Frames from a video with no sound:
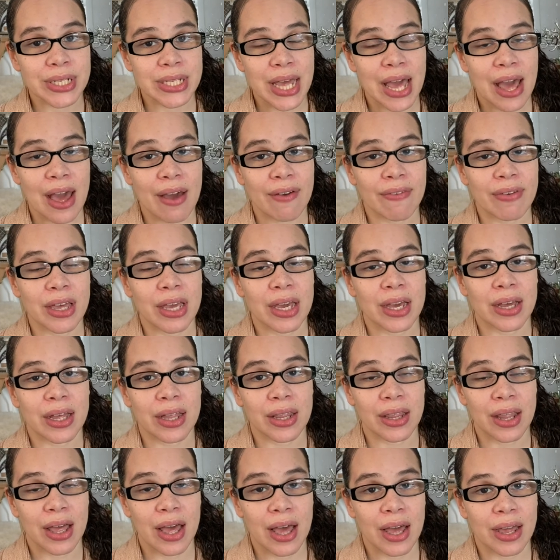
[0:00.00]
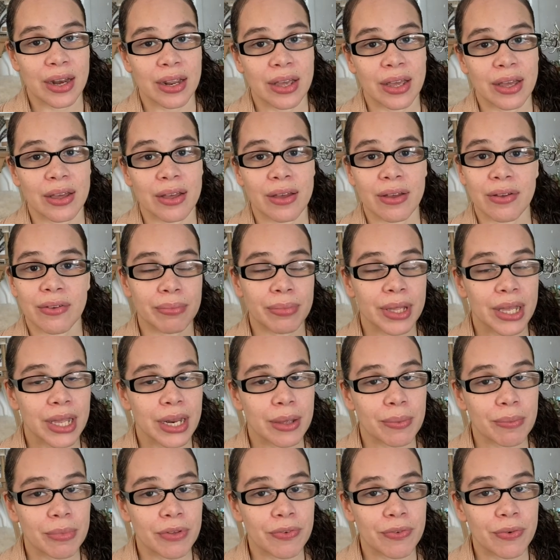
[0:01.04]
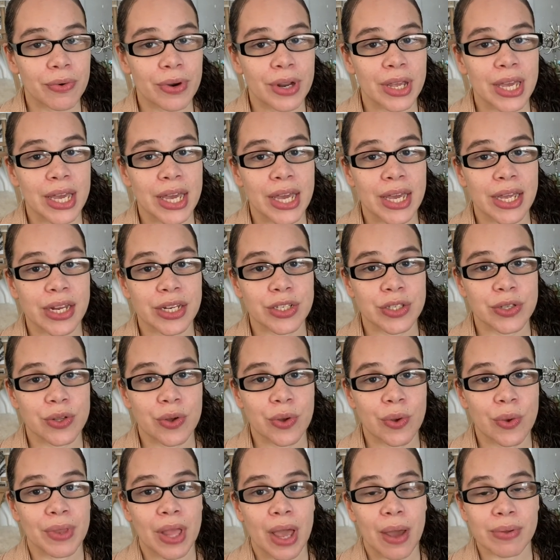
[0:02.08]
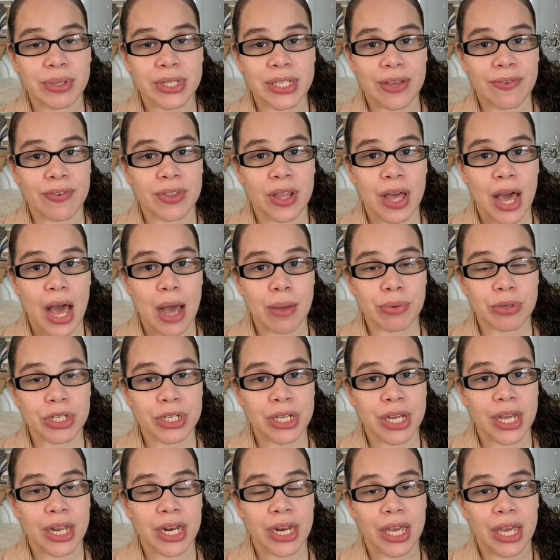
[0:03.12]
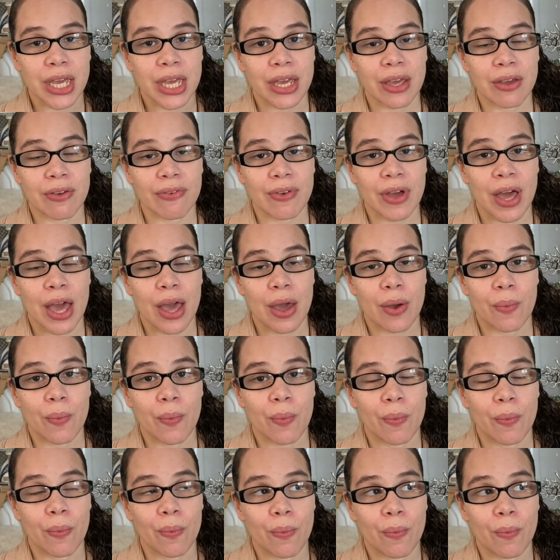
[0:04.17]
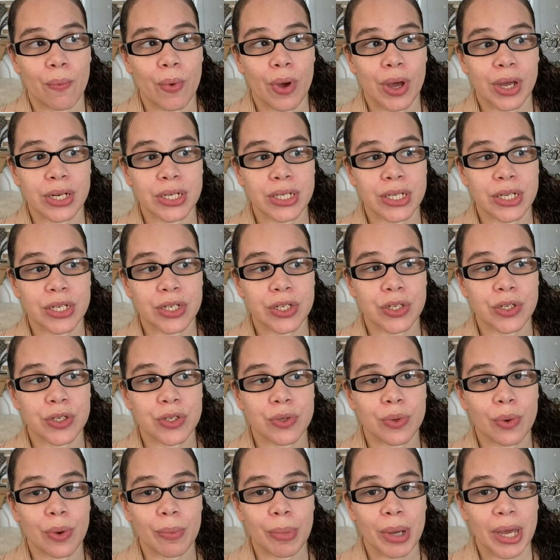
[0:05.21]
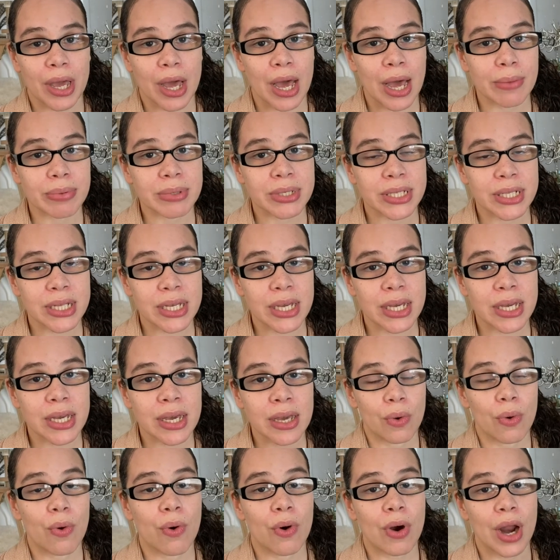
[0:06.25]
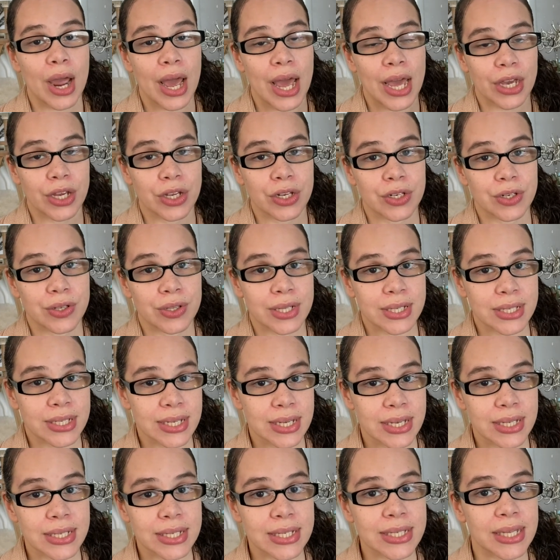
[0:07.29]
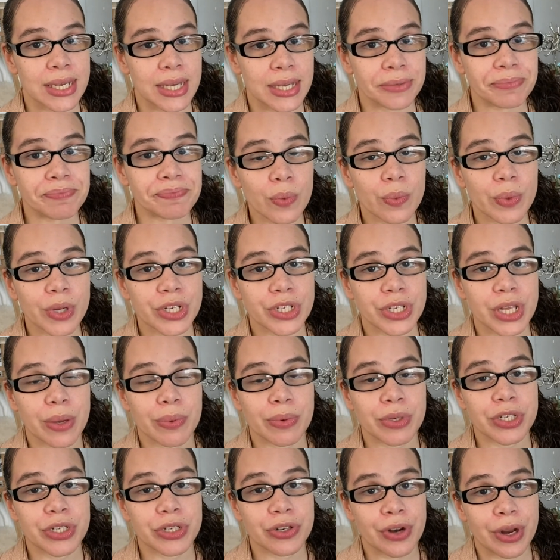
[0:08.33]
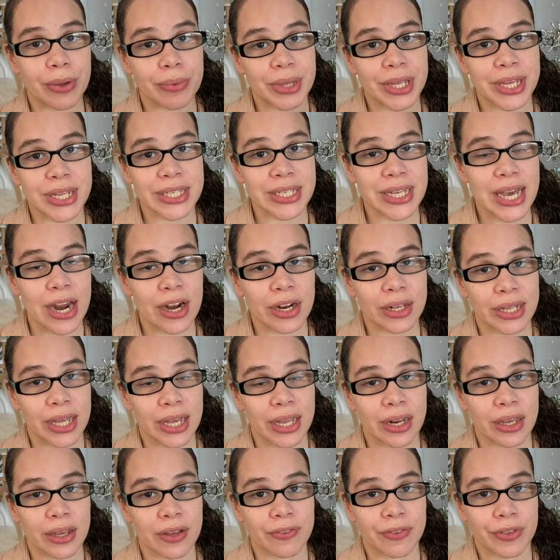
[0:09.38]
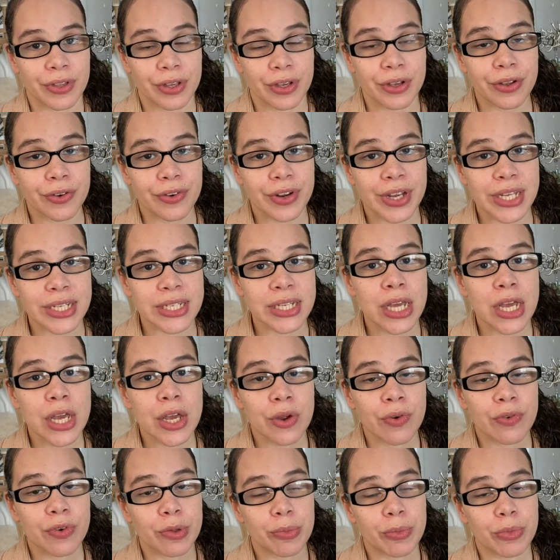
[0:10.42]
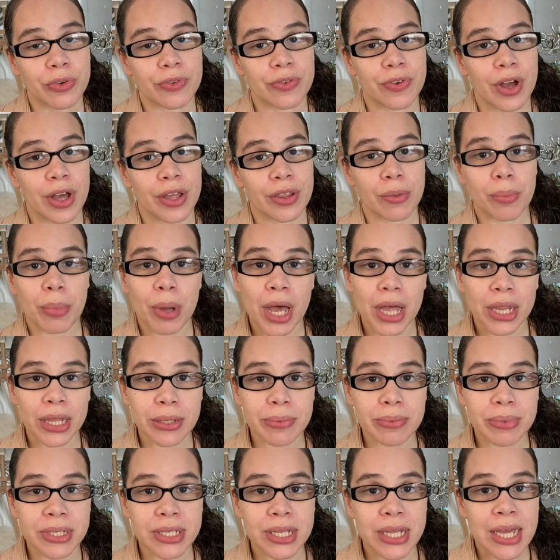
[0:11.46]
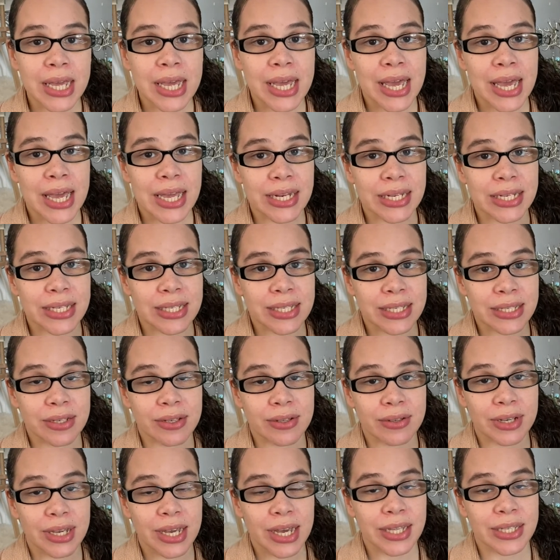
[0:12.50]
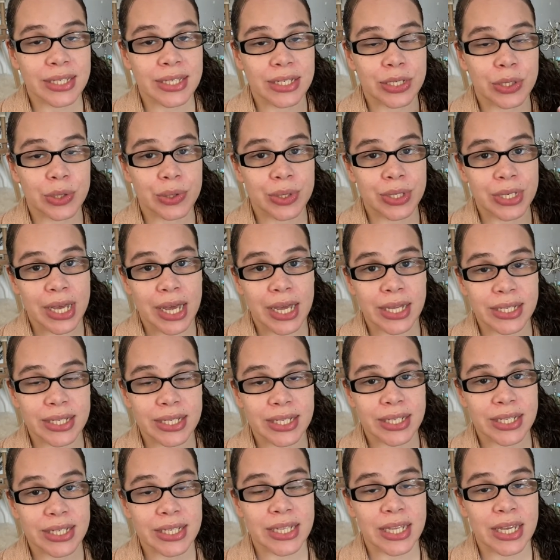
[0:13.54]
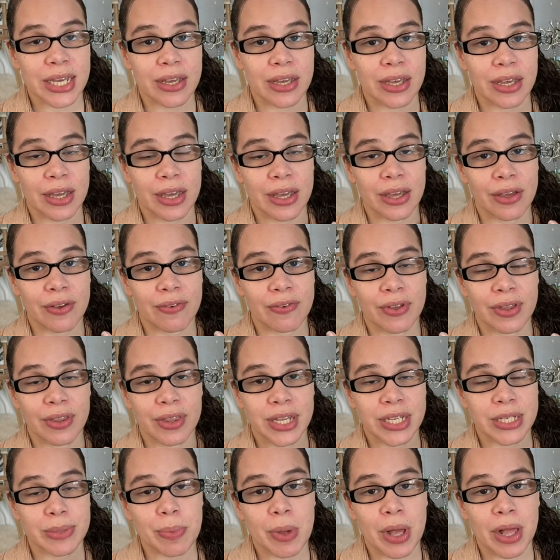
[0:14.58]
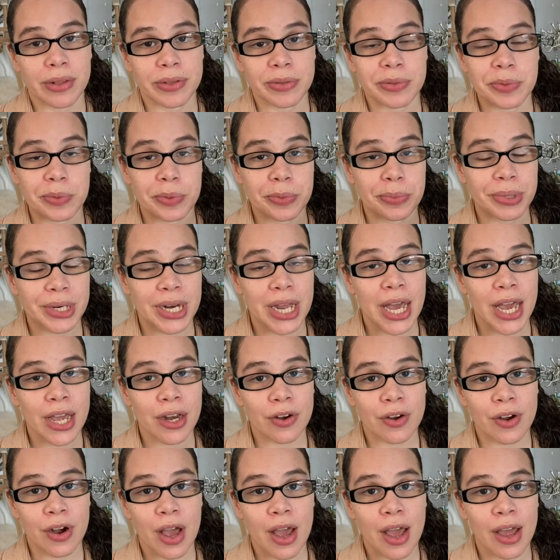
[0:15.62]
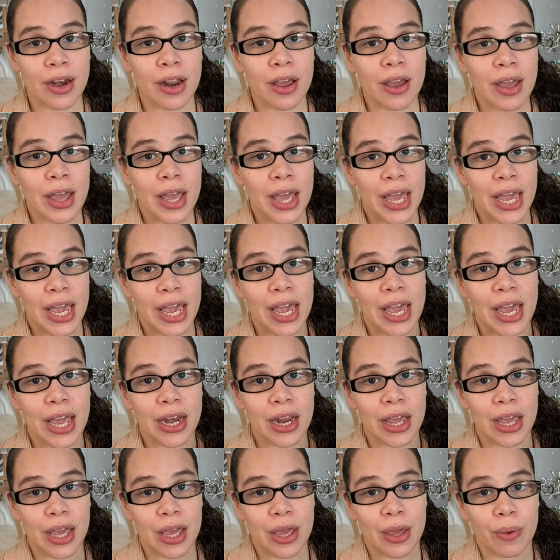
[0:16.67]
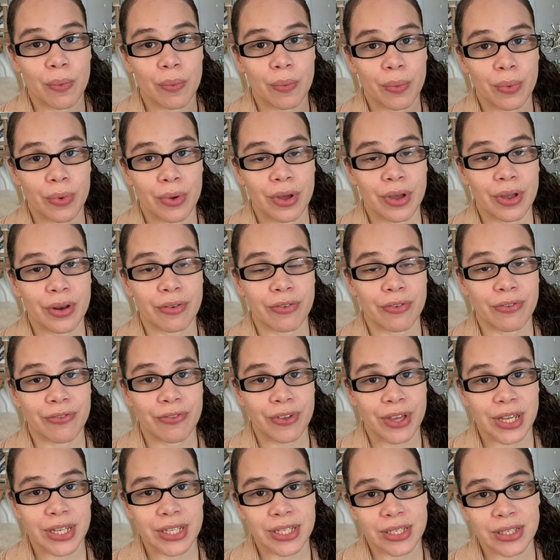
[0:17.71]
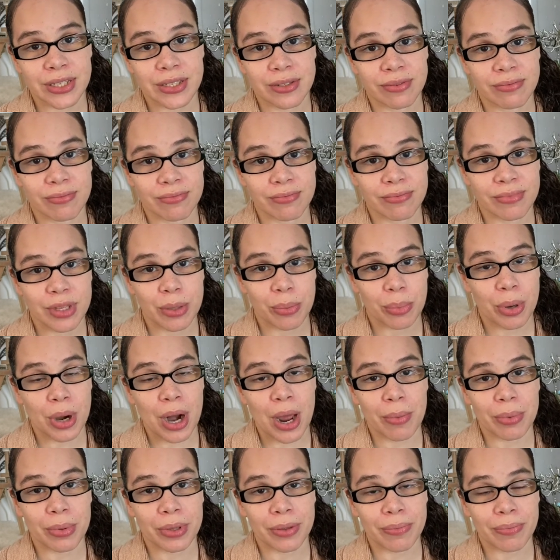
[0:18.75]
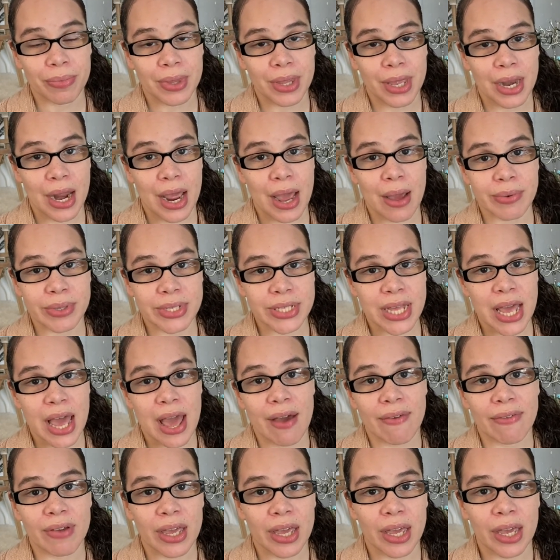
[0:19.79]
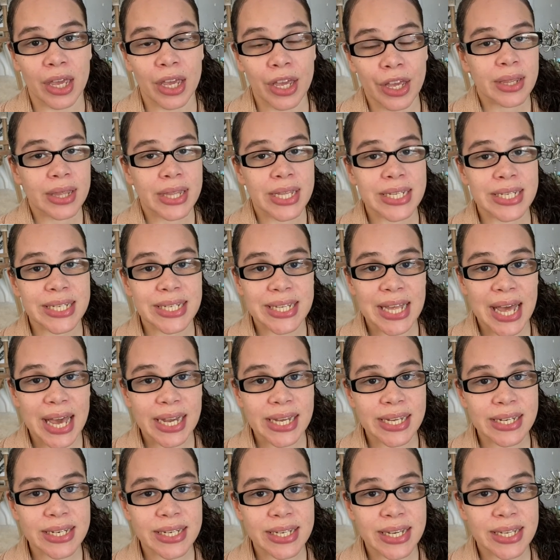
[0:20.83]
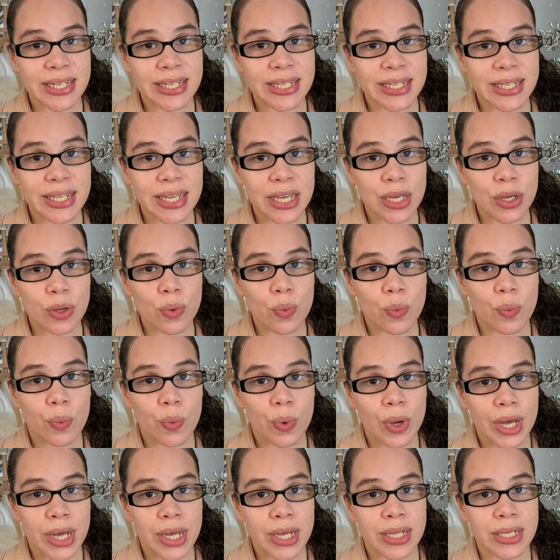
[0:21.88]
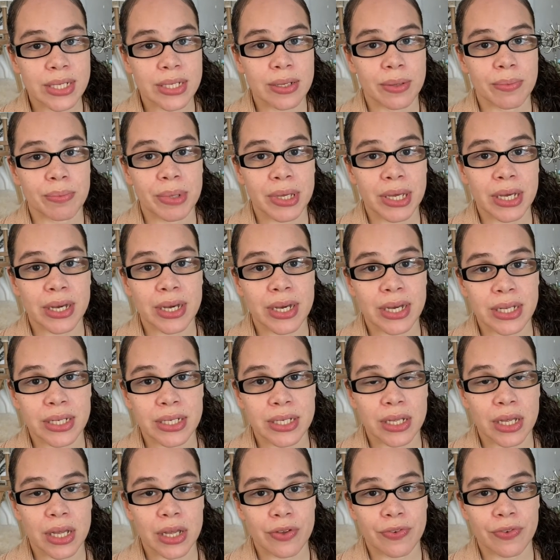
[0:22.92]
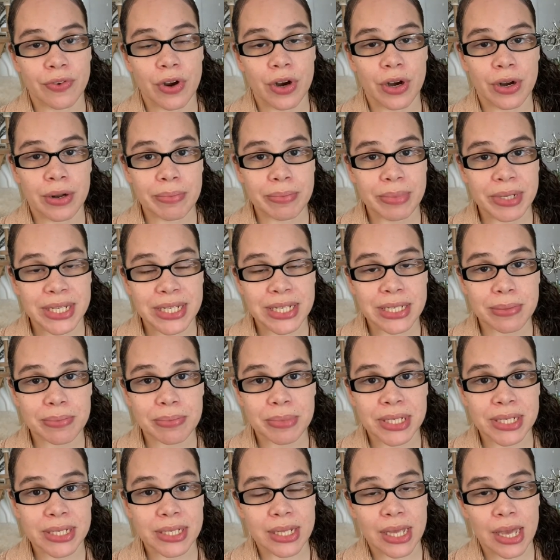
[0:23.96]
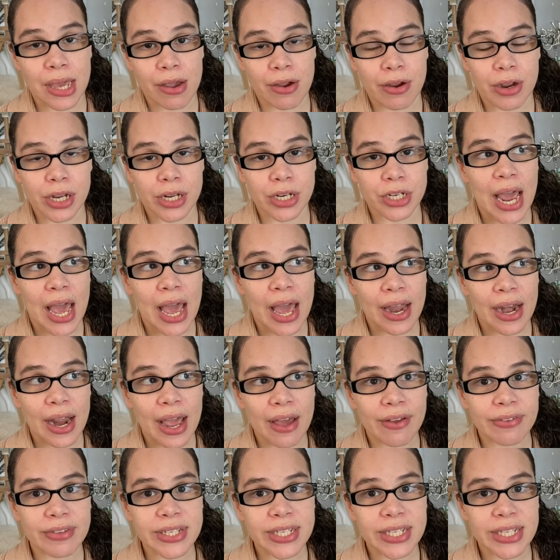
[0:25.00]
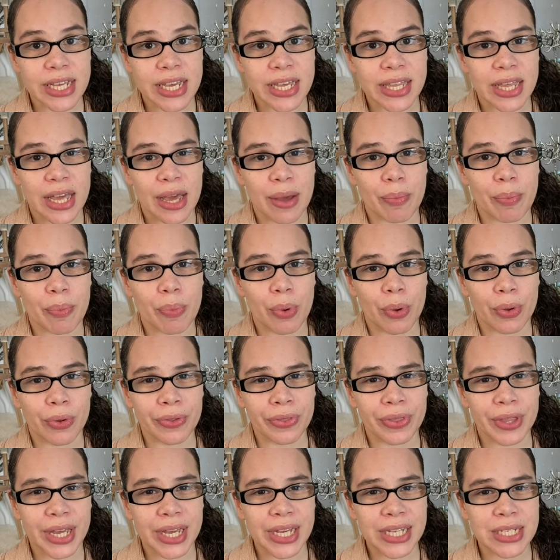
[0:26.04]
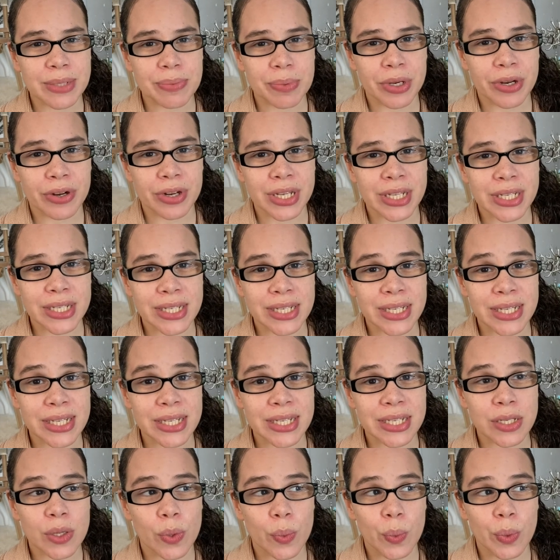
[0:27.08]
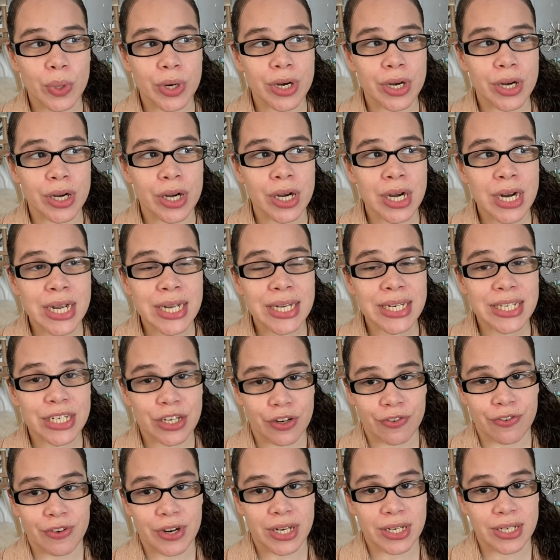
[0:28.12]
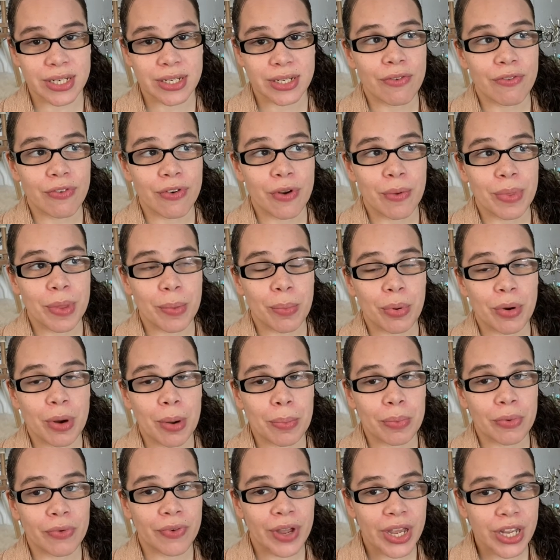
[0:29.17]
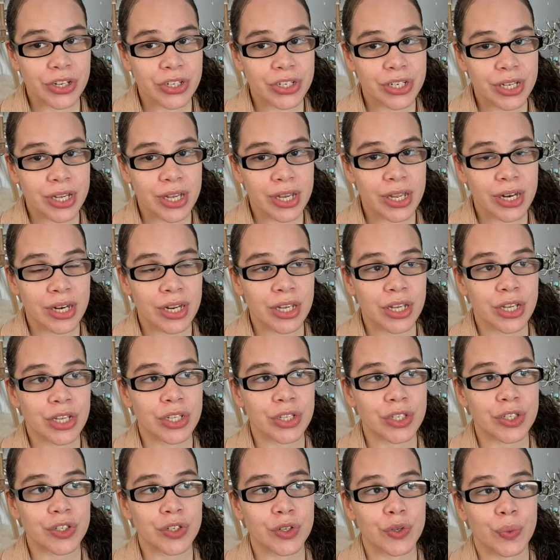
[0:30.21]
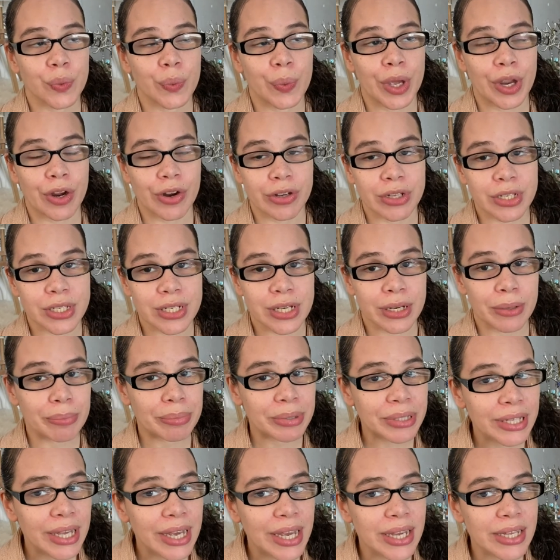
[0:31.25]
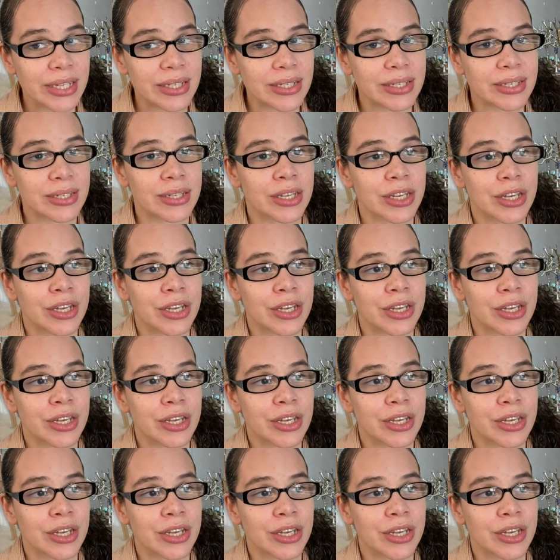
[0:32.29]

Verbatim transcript: having a lot of bleeding beforehand. So I was given the option if I wanted to do a biopsy or I could do the DNC, which they would scrape the entire lining of the uterus, remove all the polyps and still get to test to see if these polyps were benign or not. And it would fix the problem that I was having. The second DNC was because of our missed miscarriage. I'd have to say that both experiences were different from the preparation to where it took place